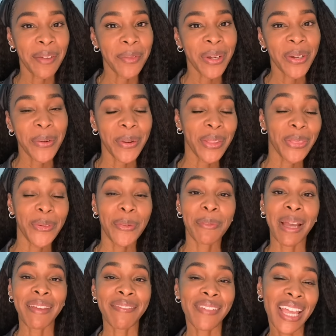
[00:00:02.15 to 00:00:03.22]
we're going through
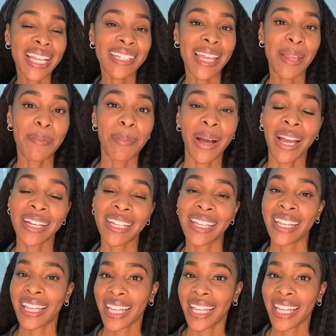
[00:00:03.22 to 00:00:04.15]
my face and body